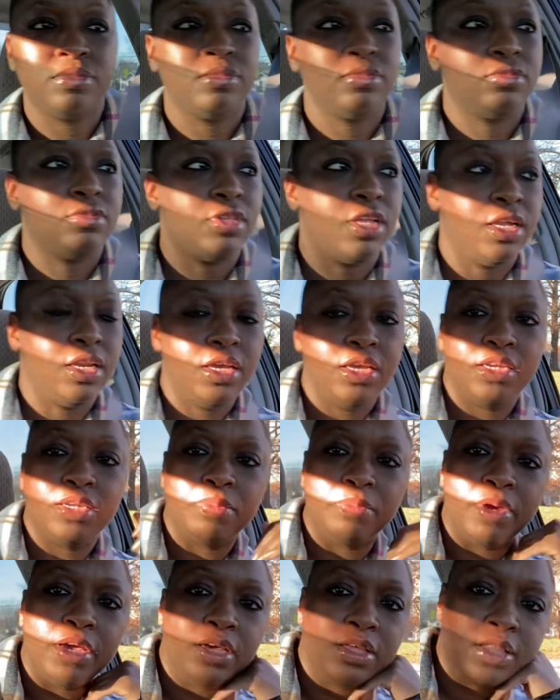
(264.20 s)
They need to
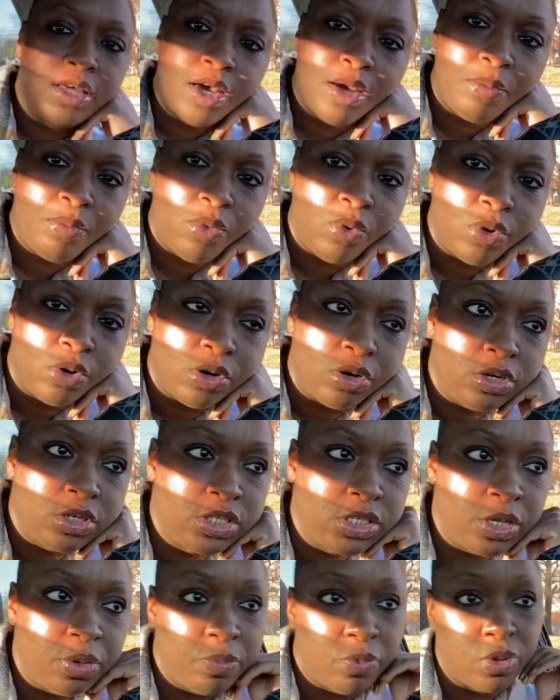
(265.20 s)
make that more
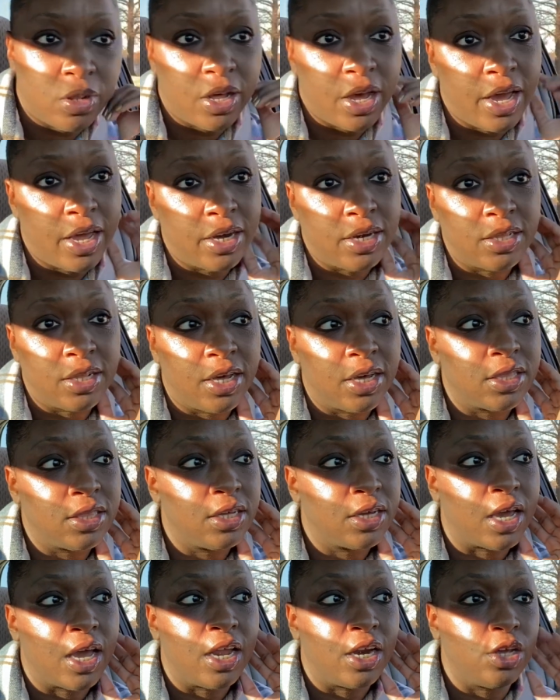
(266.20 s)
simple. I had to like
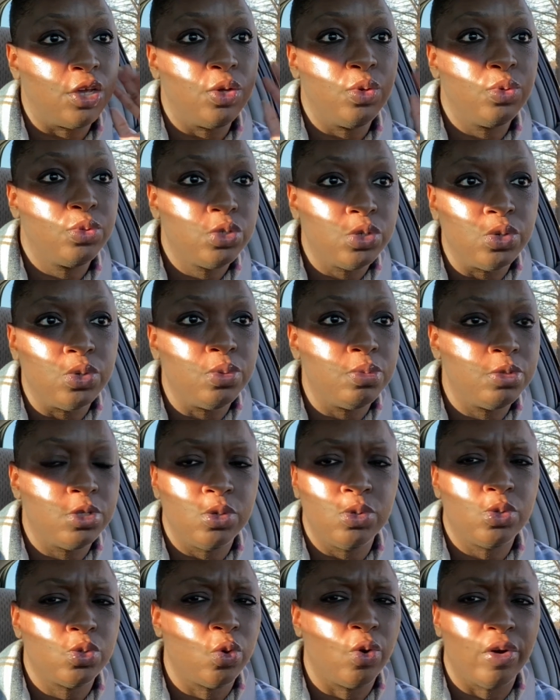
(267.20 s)
look at a YouTube
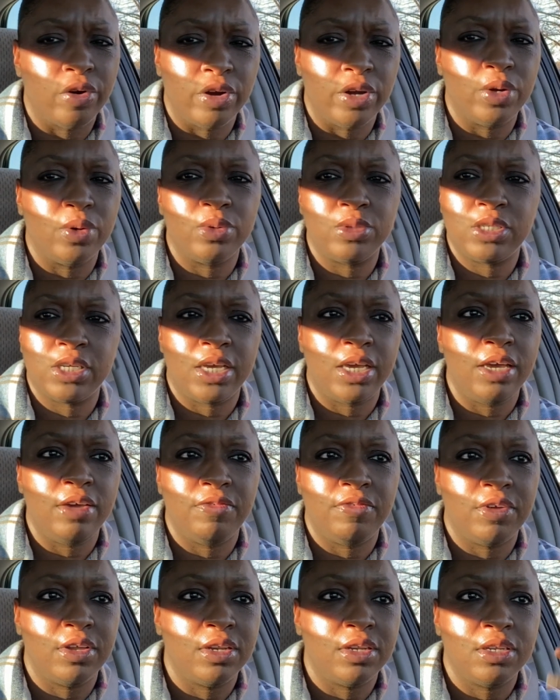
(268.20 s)
tutorial to
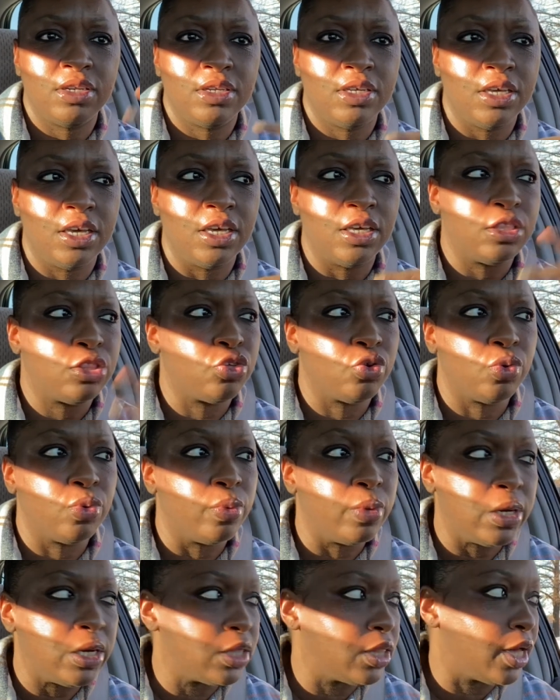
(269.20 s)
even get
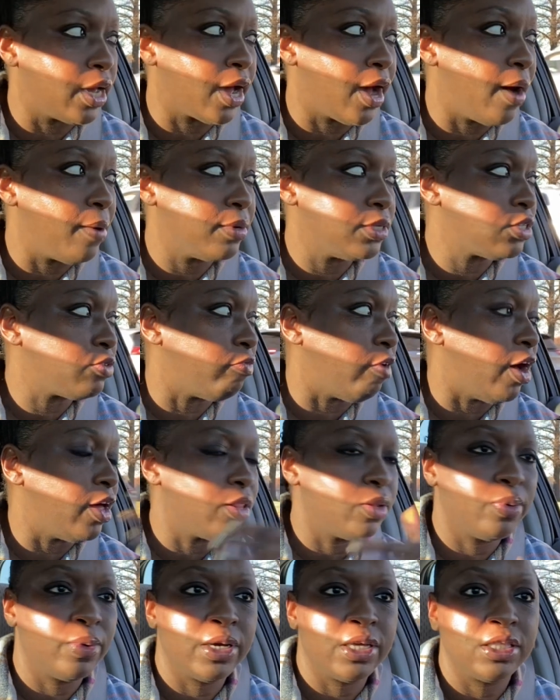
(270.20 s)
through it. Like I was
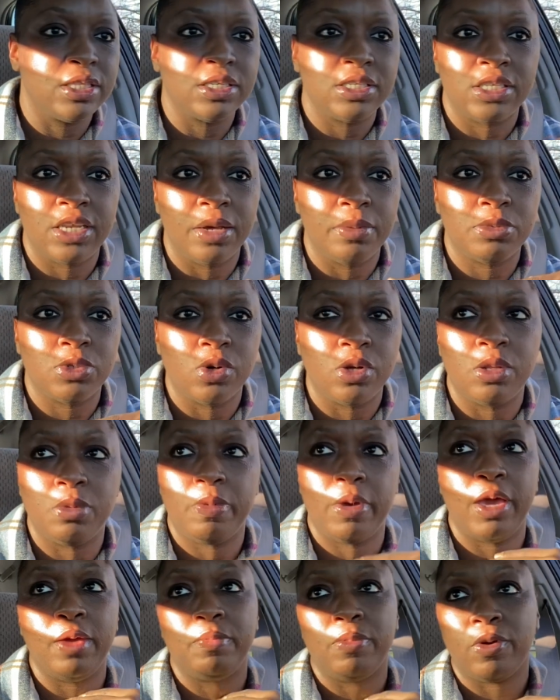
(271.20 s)
following the steps on the
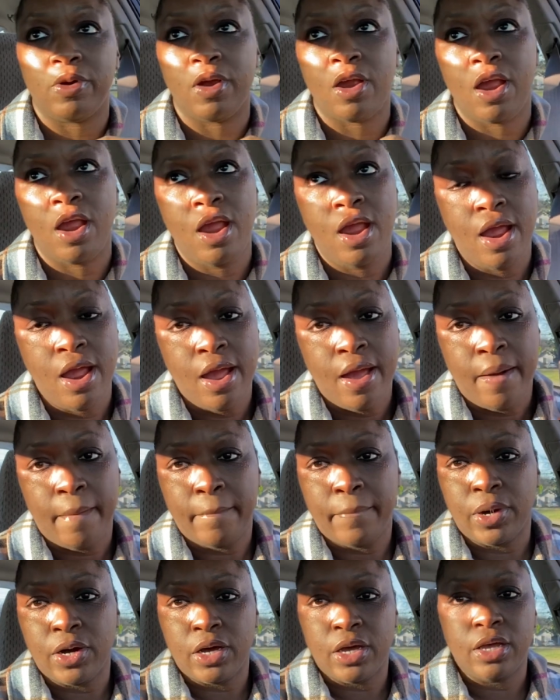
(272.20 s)
paper,
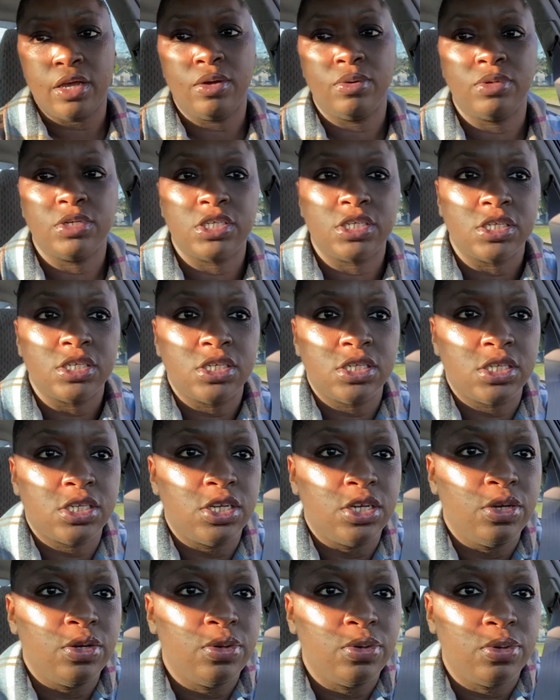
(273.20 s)
but it was just
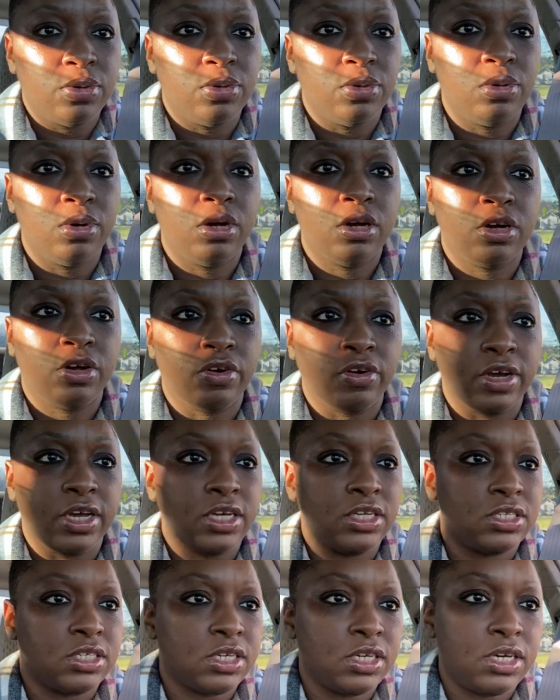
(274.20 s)
still
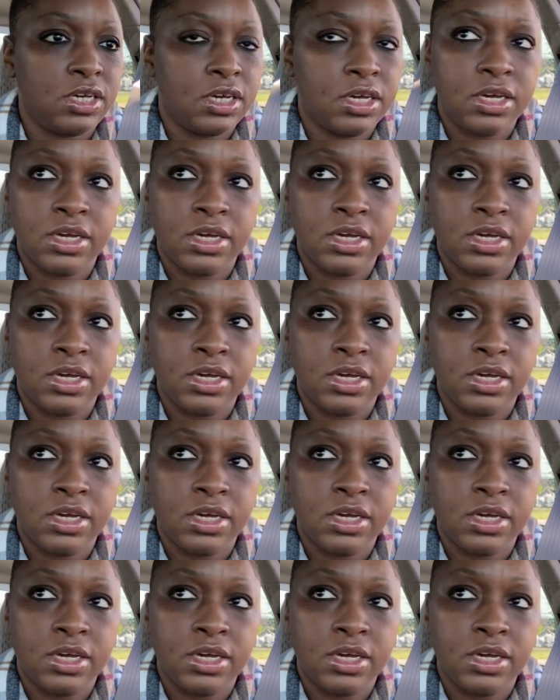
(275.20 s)
crazy.